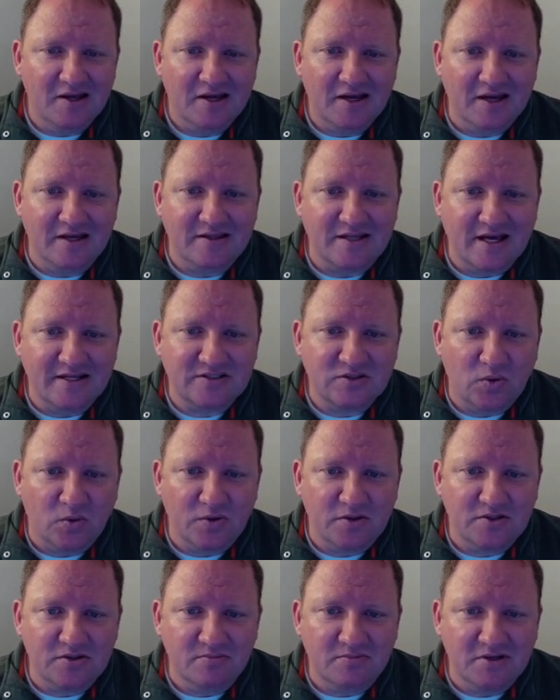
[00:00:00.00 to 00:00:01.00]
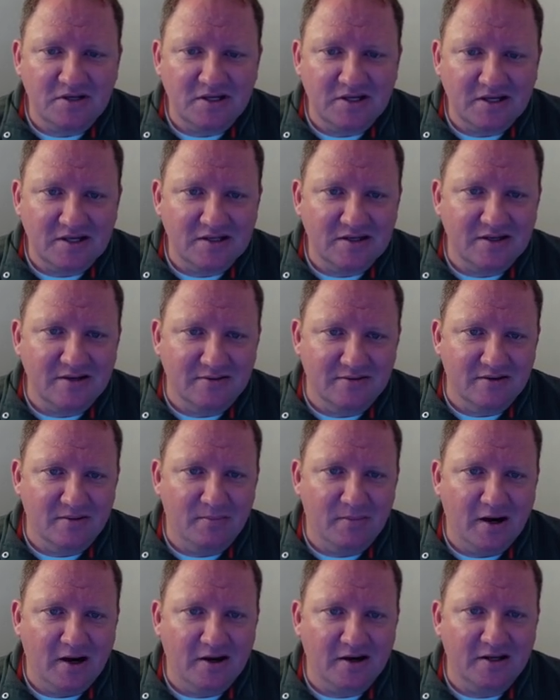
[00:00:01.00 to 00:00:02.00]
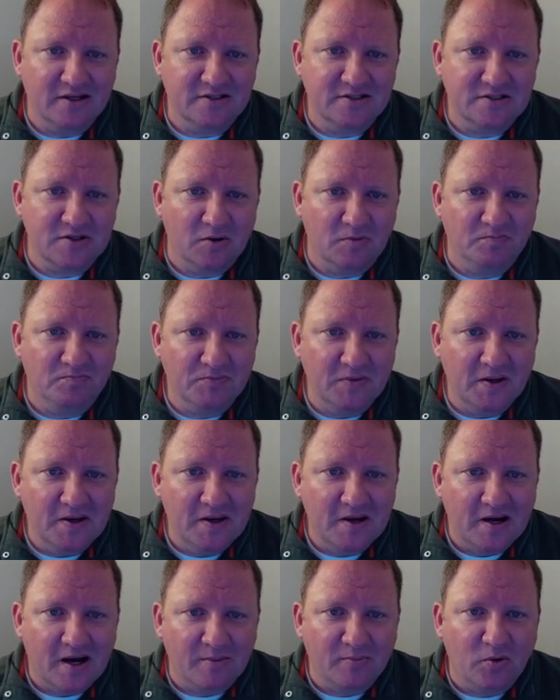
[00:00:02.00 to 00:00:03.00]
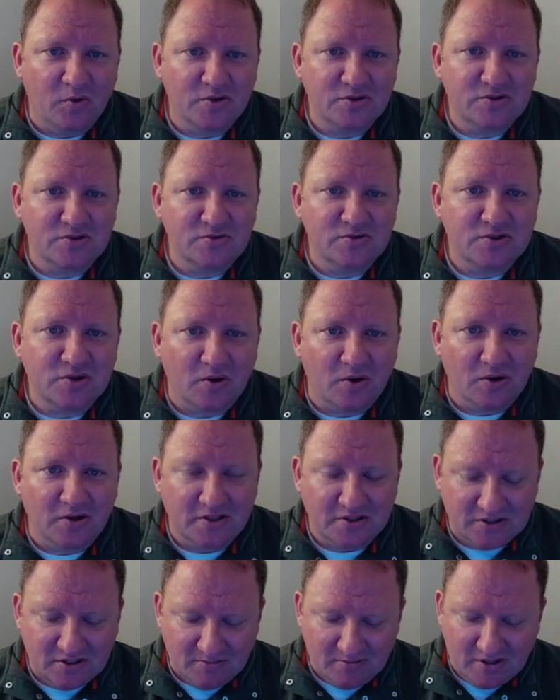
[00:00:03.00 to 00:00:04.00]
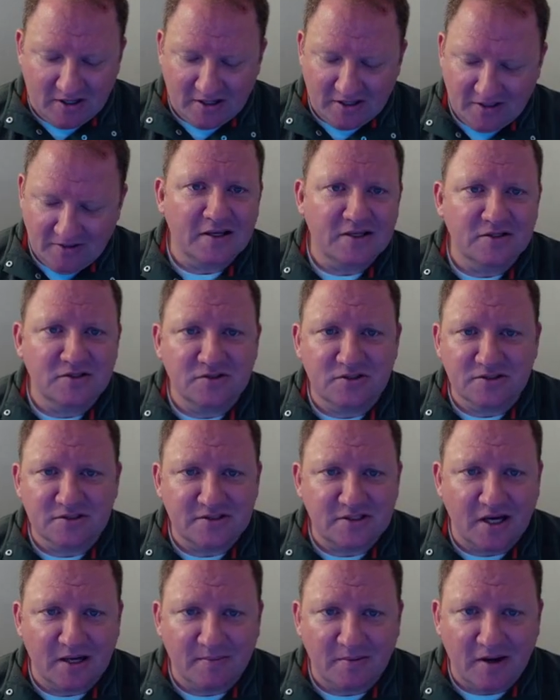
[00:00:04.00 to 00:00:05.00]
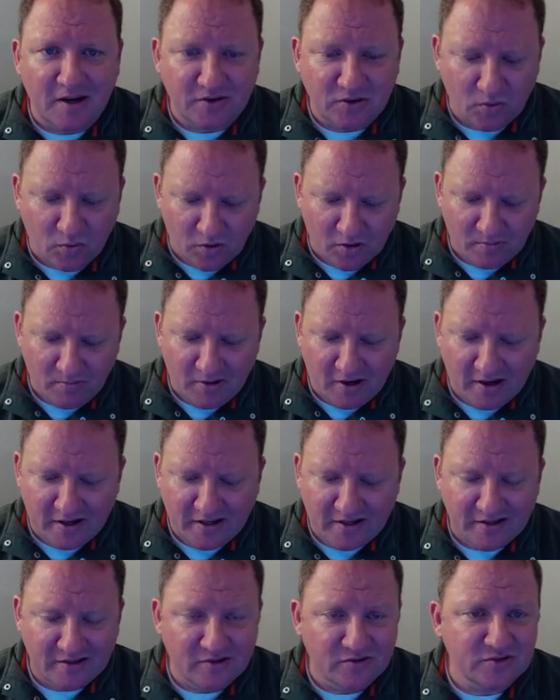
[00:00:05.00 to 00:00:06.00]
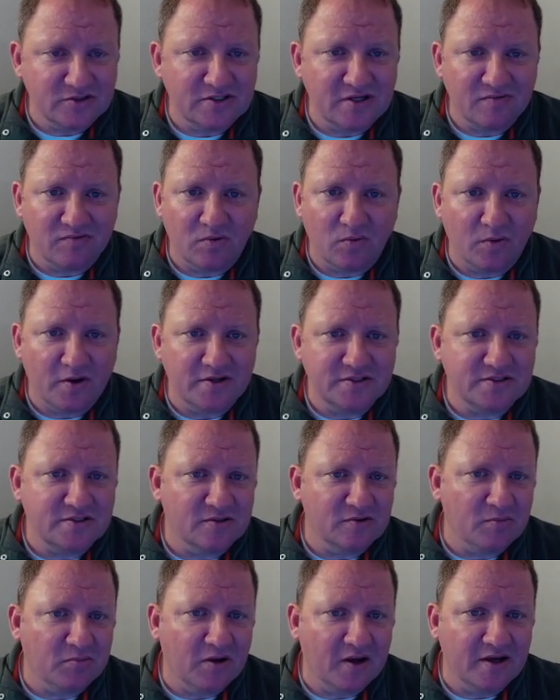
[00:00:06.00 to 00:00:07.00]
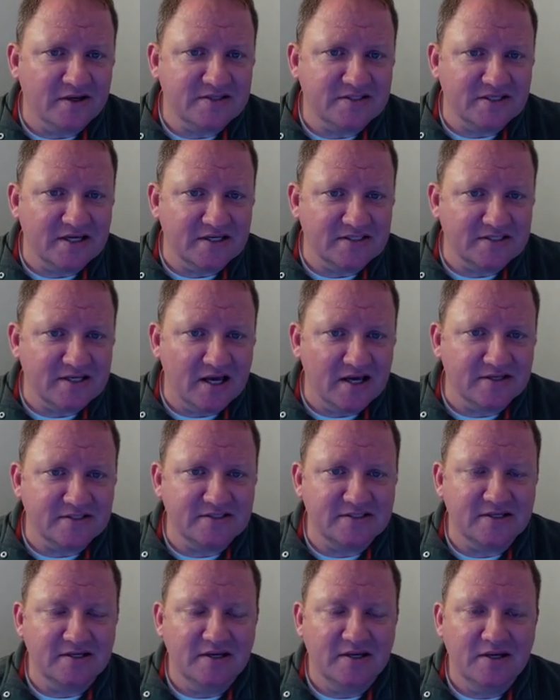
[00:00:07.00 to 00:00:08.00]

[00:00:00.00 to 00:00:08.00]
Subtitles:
And that's going to be in the body. So I'm going to target the body, just typing out the word body. And there's different ways to apply CSS.